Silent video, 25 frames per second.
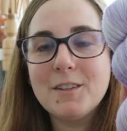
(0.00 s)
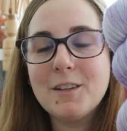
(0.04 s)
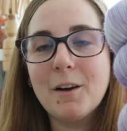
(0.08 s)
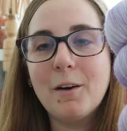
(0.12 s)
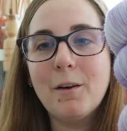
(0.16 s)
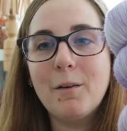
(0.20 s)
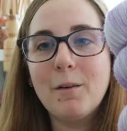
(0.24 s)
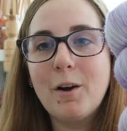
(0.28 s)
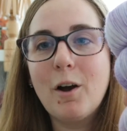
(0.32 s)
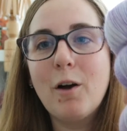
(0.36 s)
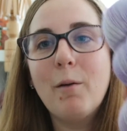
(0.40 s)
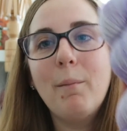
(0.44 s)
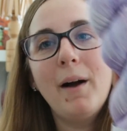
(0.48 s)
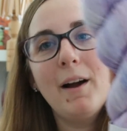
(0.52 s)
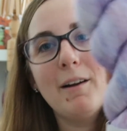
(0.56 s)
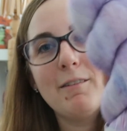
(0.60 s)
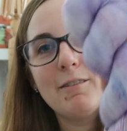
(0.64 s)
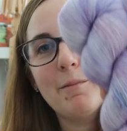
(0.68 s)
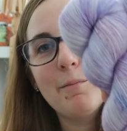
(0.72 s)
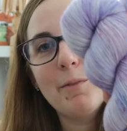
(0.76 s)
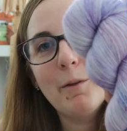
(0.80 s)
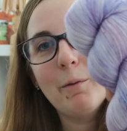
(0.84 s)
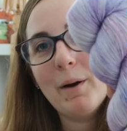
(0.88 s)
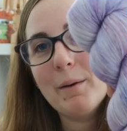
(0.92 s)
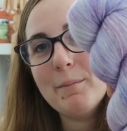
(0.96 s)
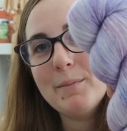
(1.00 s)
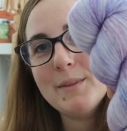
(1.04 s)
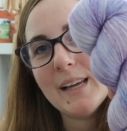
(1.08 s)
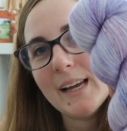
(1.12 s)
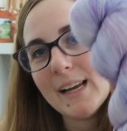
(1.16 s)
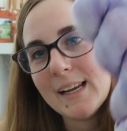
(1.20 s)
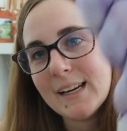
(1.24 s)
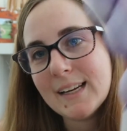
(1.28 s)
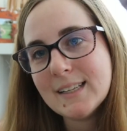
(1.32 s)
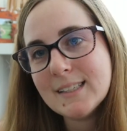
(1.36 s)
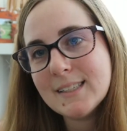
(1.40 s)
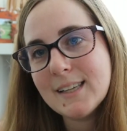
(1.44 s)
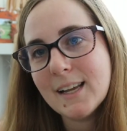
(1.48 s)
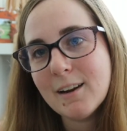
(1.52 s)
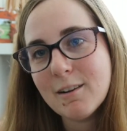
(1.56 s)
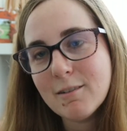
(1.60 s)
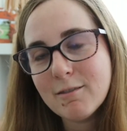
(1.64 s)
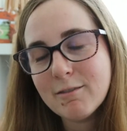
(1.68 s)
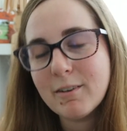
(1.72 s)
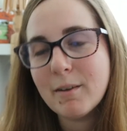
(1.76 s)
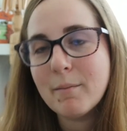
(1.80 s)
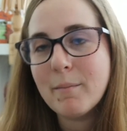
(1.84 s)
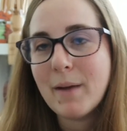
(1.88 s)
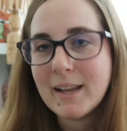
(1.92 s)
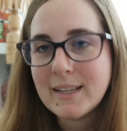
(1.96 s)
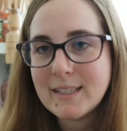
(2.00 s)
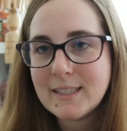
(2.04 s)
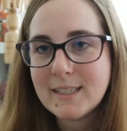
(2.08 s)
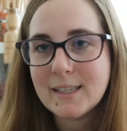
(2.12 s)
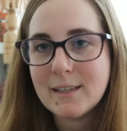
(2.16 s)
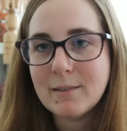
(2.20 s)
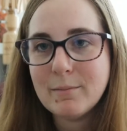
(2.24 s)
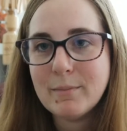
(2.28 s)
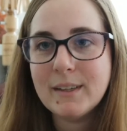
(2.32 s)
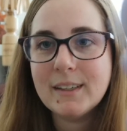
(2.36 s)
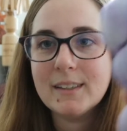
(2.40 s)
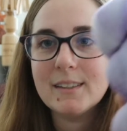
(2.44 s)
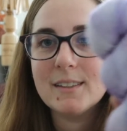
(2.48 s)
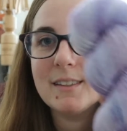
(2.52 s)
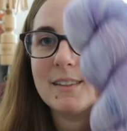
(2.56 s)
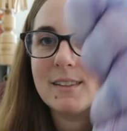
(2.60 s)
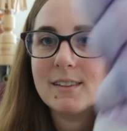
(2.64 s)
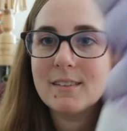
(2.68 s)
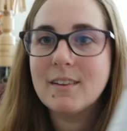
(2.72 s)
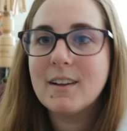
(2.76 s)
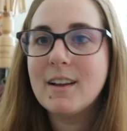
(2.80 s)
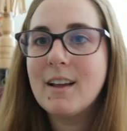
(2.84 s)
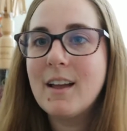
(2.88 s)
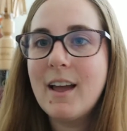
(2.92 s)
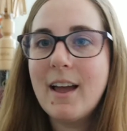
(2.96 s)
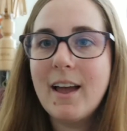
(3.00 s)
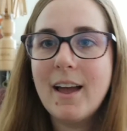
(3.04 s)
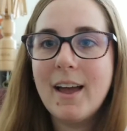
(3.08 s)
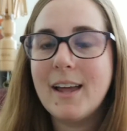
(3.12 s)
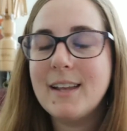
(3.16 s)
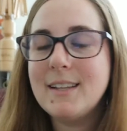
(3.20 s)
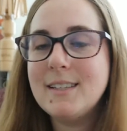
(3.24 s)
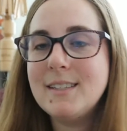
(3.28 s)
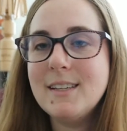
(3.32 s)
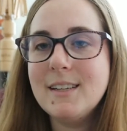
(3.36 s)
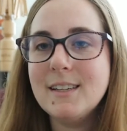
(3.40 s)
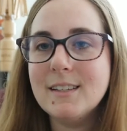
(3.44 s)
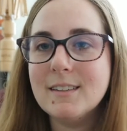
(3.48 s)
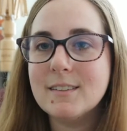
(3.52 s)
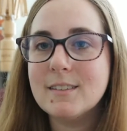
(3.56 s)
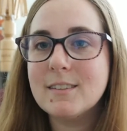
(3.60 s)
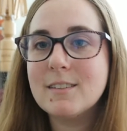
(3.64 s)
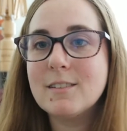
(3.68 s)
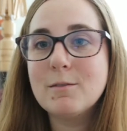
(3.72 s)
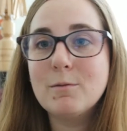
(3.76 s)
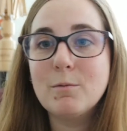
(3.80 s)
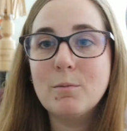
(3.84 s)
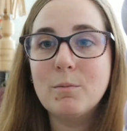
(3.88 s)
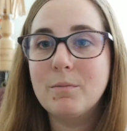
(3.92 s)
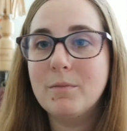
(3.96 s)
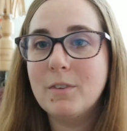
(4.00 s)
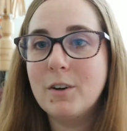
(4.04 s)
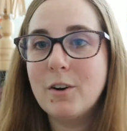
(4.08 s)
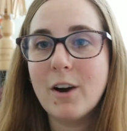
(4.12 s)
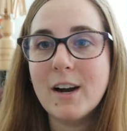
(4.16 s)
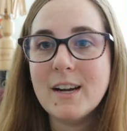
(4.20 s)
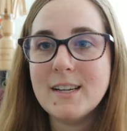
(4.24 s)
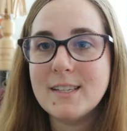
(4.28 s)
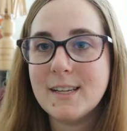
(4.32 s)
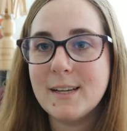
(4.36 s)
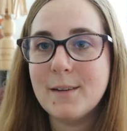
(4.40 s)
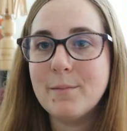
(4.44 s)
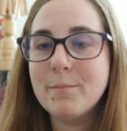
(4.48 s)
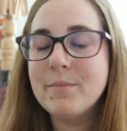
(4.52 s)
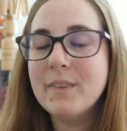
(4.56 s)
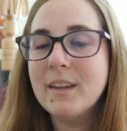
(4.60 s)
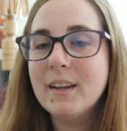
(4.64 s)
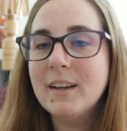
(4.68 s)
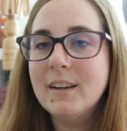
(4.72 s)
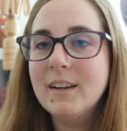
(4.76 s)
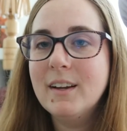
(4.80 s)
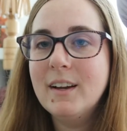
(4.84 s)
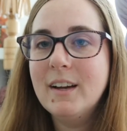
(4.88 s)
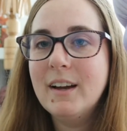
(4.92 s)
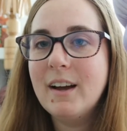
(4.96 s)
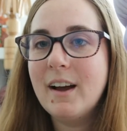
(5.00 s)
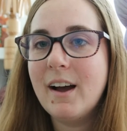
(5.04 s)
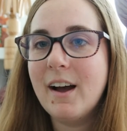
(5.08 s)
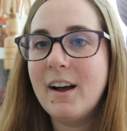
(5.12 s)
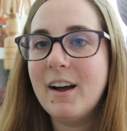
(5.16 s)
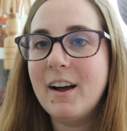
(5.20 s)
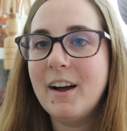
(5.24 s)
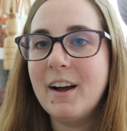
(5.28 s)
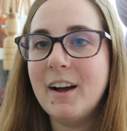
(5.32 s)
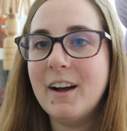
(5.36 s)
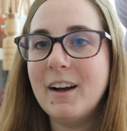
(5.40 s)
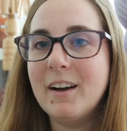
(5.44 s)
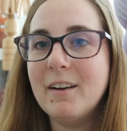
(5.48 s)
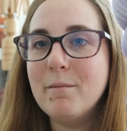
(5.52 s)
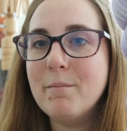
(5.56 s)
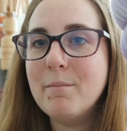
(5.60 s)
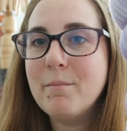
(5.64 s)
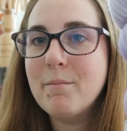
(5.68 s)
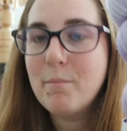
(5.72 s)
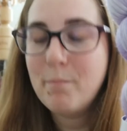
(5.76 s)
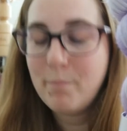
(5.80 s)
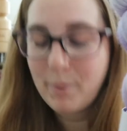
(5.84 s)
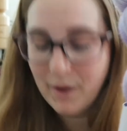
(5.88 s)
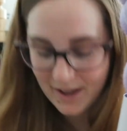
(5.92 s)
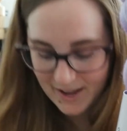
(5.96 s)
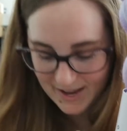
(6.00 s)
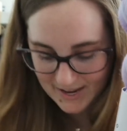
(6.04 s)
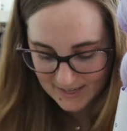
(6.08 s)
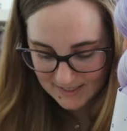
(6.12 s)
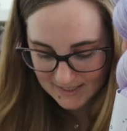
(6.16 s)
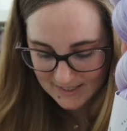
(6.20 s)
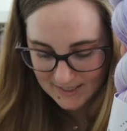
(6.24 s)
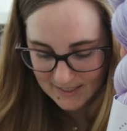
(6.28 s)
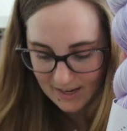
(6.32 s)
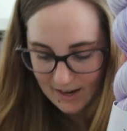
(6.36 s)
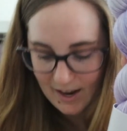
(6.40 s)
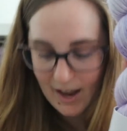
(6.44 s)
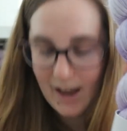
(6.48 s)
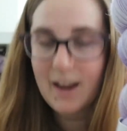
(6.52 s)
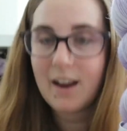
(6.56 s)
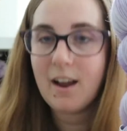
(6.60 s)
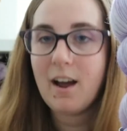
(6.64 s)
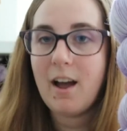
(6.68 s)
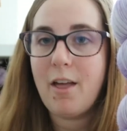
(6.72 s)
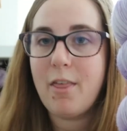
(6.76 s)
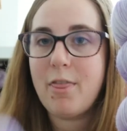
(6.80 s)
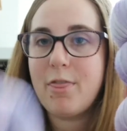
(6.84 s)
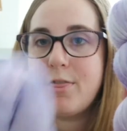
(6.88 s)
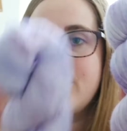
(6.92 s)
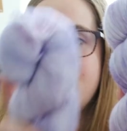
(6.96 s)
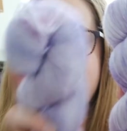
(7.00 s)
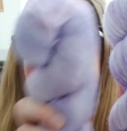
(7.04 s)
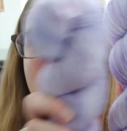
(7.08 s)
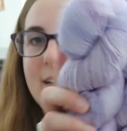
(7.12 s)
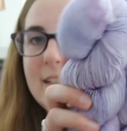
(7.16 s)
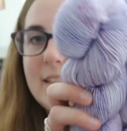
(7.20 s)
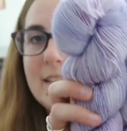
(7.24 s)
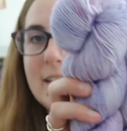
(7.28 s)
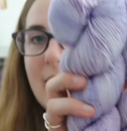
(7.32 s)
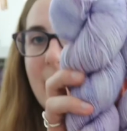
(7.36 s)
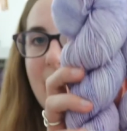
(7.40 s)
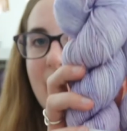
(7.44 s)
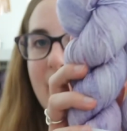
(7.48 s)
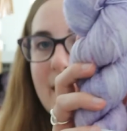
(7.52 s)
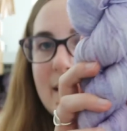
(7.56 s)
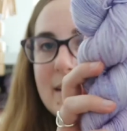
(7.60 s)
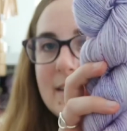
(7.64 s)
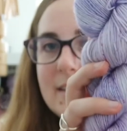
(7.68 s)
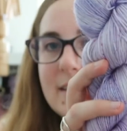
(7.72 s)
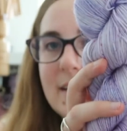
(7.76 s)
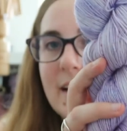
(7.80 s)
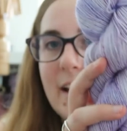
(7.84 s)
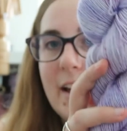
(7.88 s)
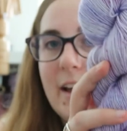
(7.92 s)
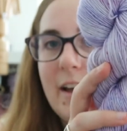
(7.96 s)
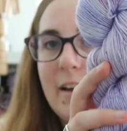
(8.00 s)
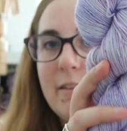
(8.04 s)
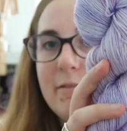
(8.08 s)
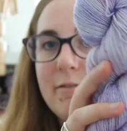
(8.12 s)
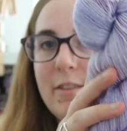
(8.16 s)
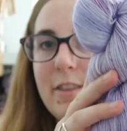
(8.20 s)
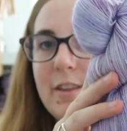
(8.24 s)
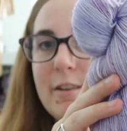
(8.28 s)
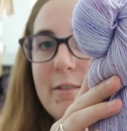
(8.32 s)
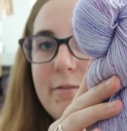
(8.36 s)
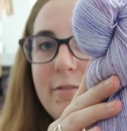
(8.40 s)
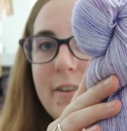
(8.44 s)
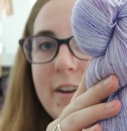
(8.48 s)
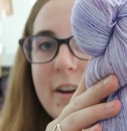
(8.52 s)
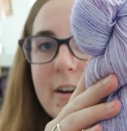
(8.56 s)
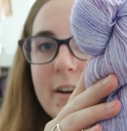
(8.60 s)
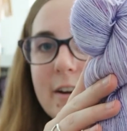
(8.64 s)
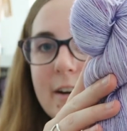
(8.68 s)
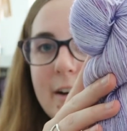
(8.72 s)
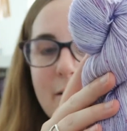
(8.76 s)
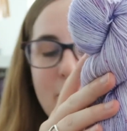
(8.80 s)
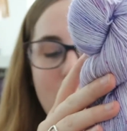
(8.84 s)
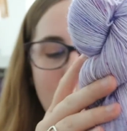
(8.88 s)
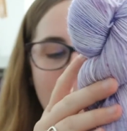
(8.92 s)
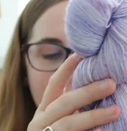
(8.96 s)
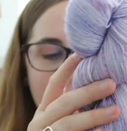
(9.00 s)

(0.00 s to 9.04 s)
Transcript: so go buy from the website instead of from Etsy because Etsy is crazy um, but I got three skeins of the fingering